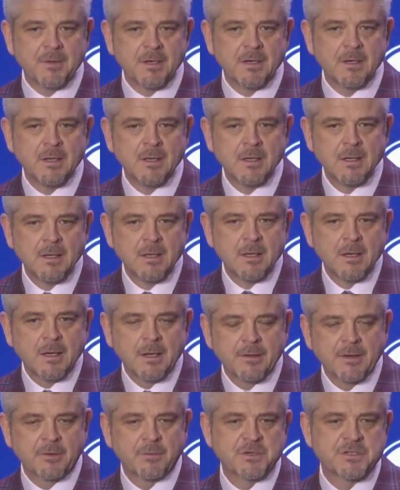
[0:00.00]
And
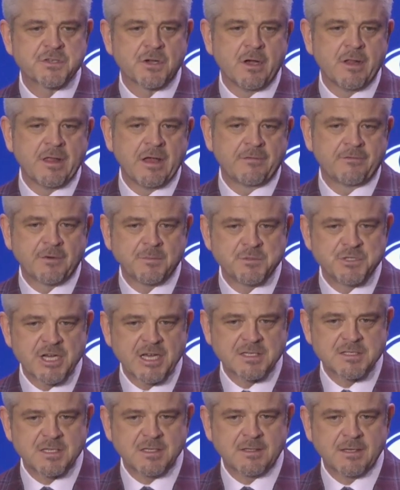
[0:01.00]
I think we saw that from
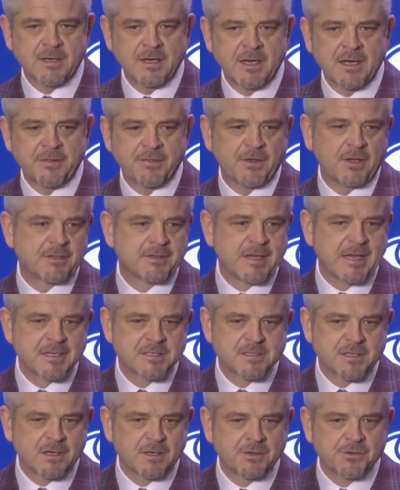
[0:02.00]
Jesse today. I thought
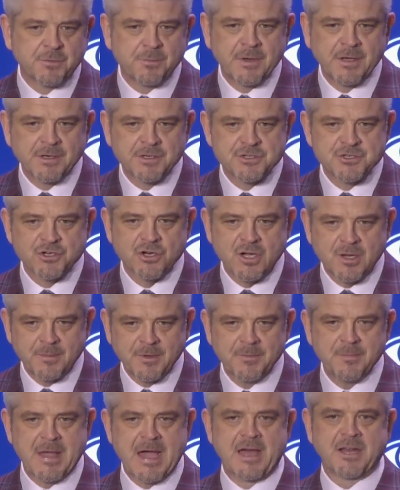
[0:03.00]
Tess did a tremendous job
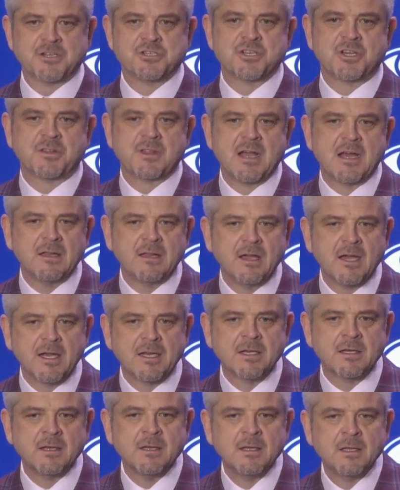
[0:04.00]
in managing that
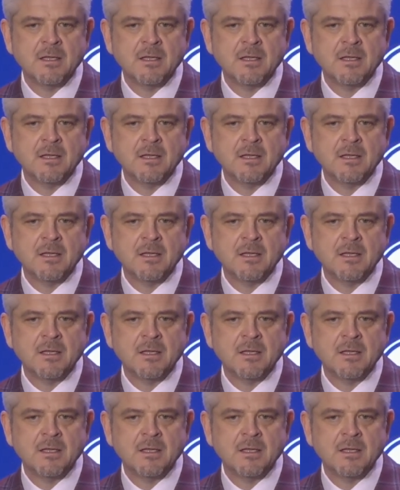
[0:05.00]
line.